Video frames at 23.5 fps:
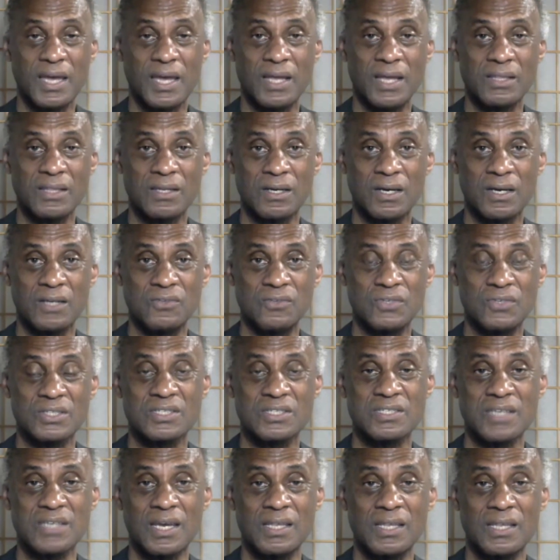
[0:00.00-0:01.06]
And you
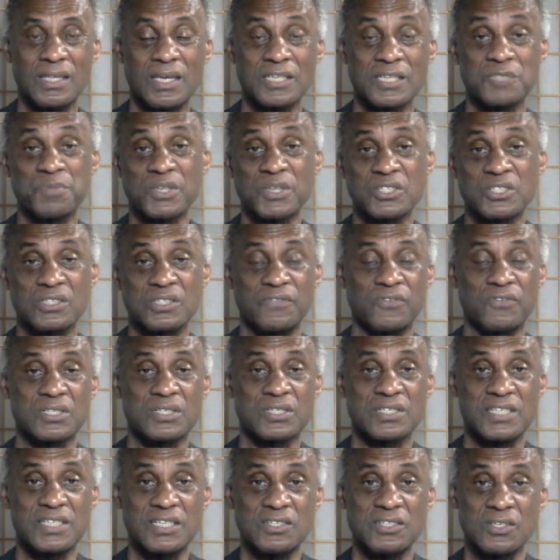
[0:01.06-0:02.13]
could stay there, especially for
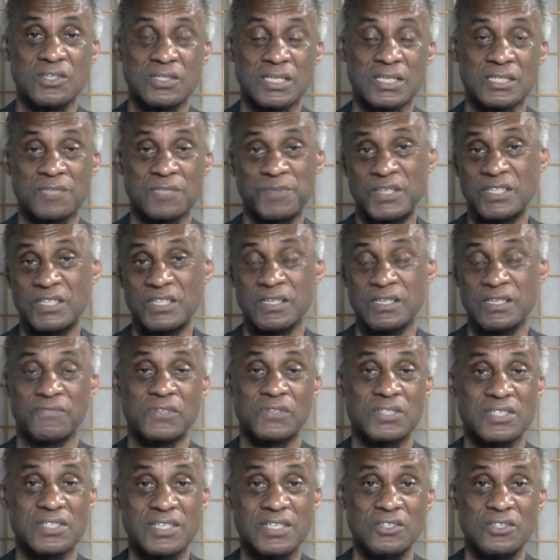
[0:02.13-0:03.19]
the seniors. And speaking
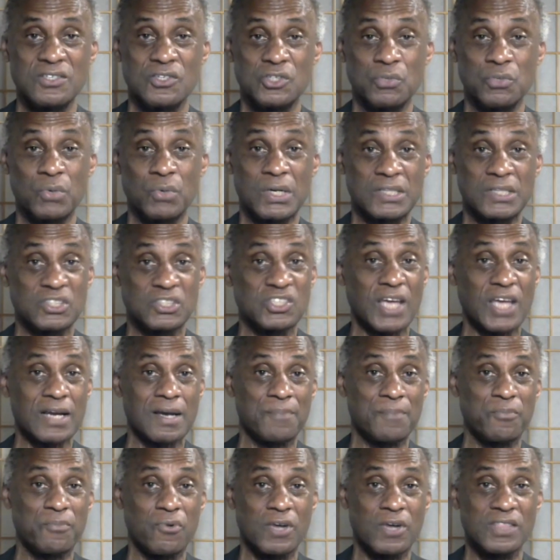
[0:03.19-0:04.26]
of the seniors, you want to
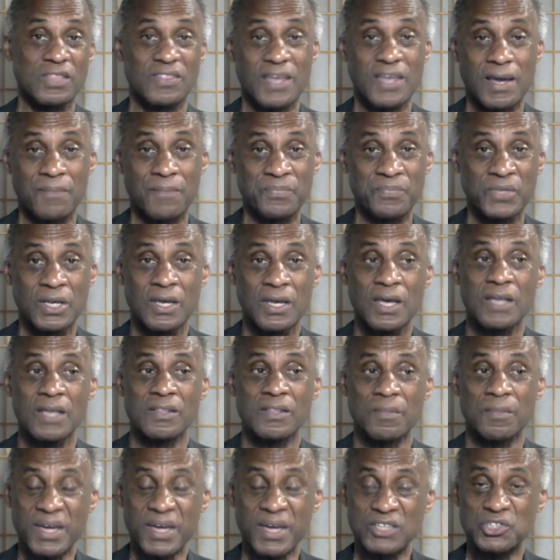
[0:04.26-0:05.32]
check up on them
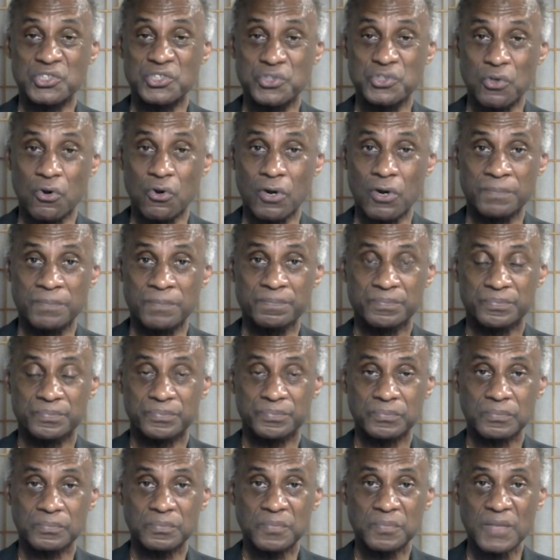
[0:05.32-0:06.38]
to make sure
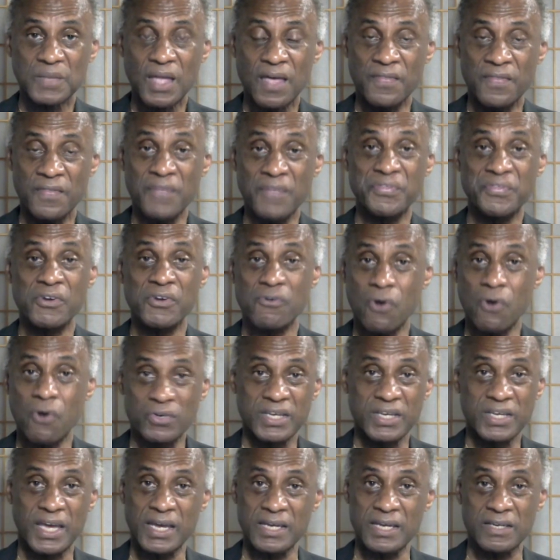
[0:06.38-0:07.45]
that they're
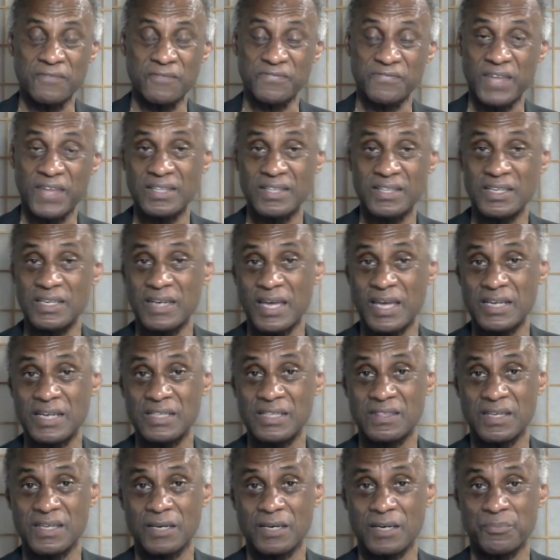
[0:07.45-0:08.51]
okay. If they need
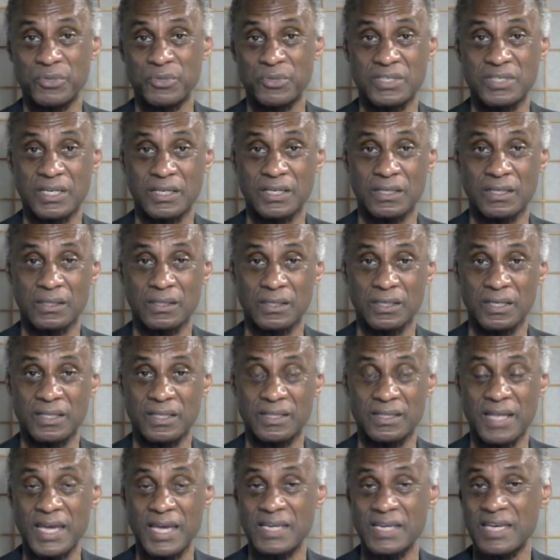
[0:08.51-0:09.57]
anything in particular
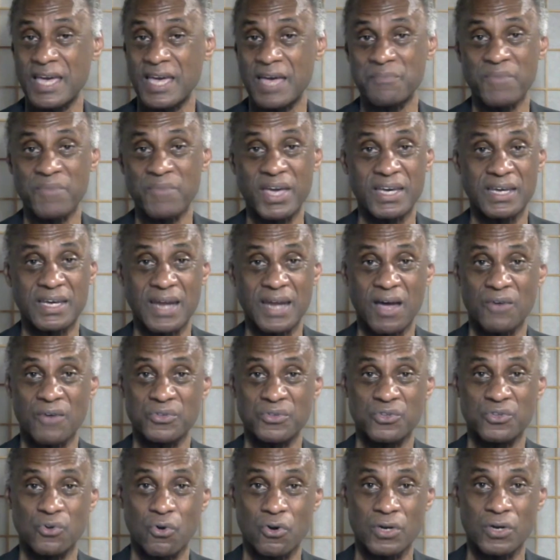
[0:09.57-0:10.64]
and they can't make it
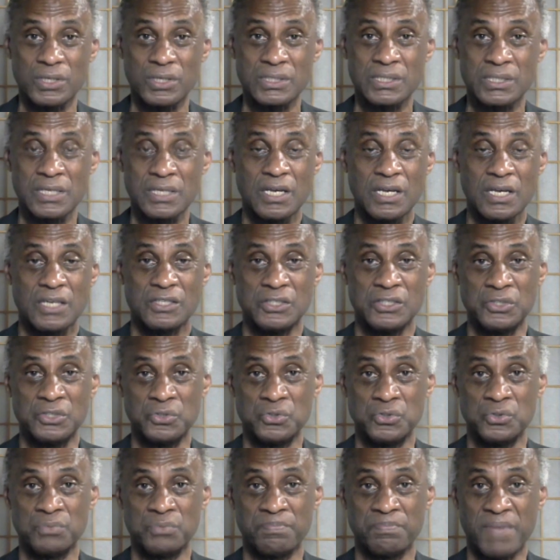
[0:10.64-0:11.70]
outdoors,
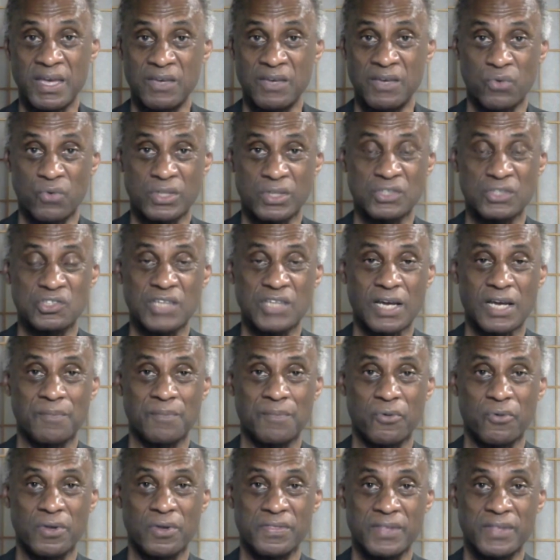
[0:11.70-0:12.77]
you may want to
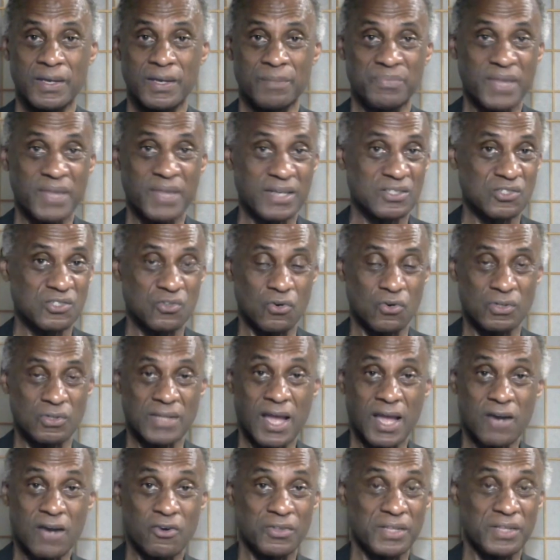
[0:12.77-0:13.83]
check up on them next door,
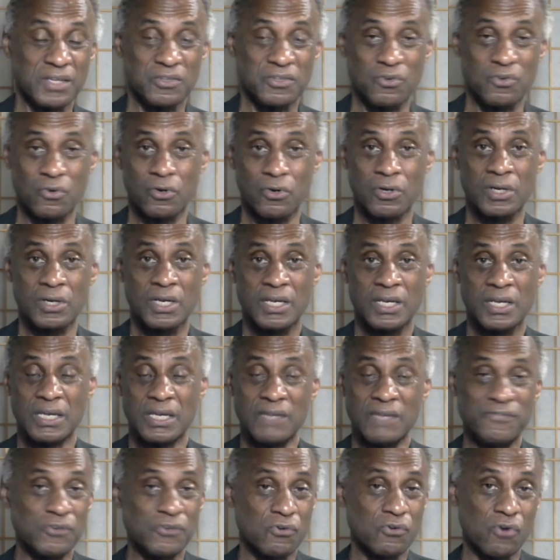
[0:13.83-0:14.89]
knock on their door.
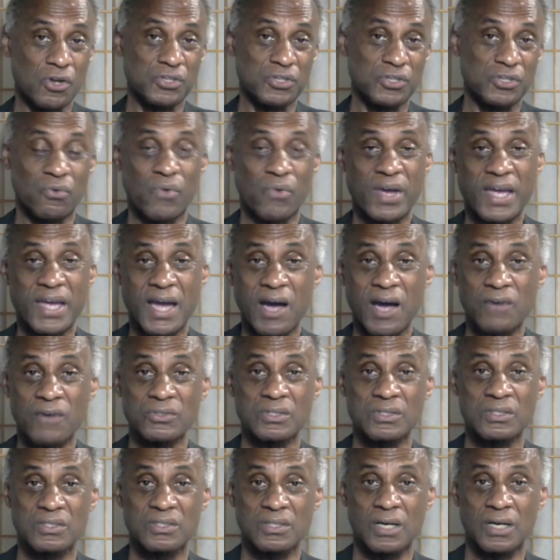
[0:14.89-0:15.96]
If you're on your way
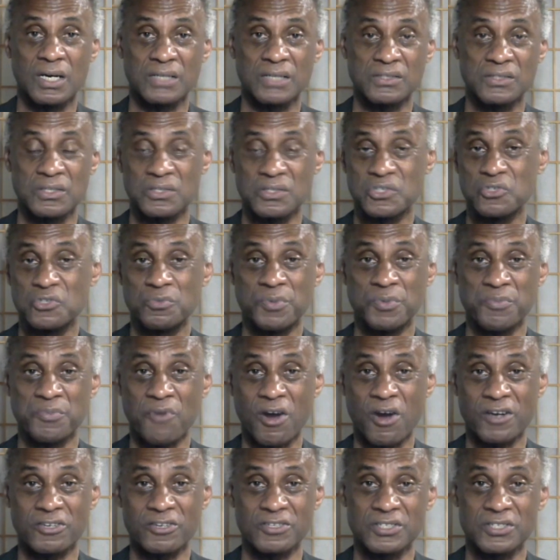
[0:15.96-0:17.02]
out to the
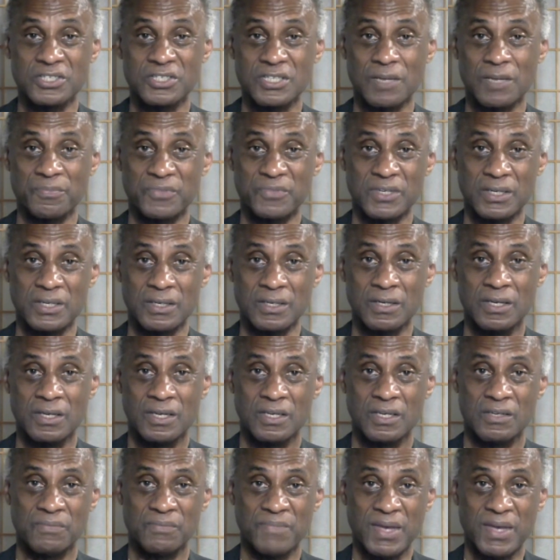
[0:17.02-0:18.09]
supermarket or something,
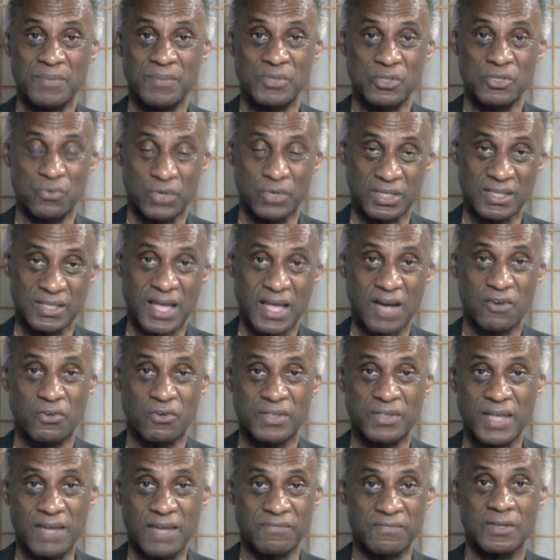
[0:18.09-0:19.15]
maybe you want to
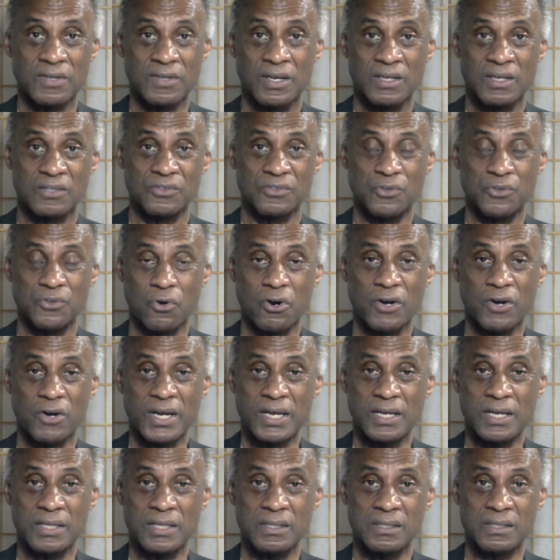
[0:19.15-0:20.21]
knock on that
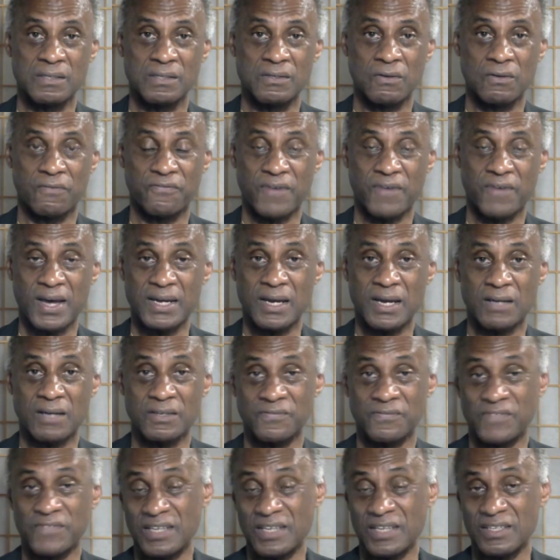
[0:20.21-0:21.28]
door and find
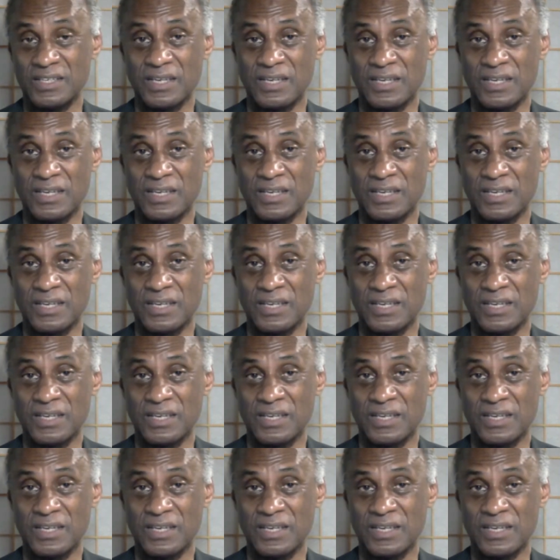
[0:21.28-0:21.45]
out if they